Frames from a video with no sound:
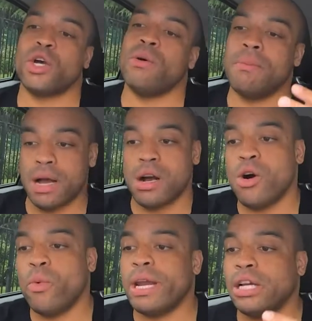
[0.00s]
So on my
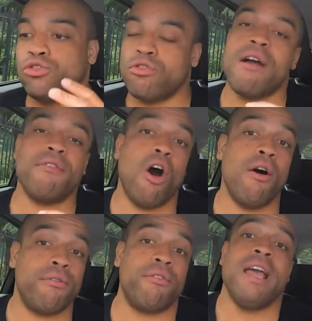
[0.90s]
car, when I drive
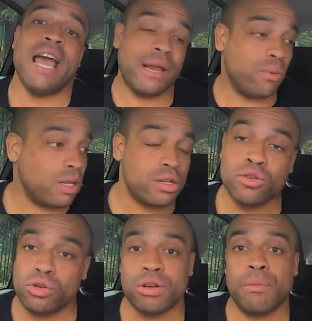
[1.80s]
off and one of the
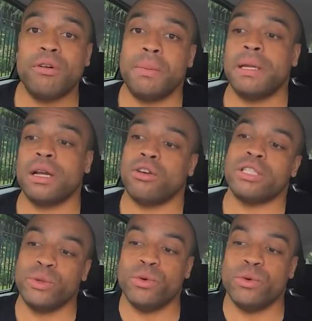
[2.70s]
doors aren't properly closed,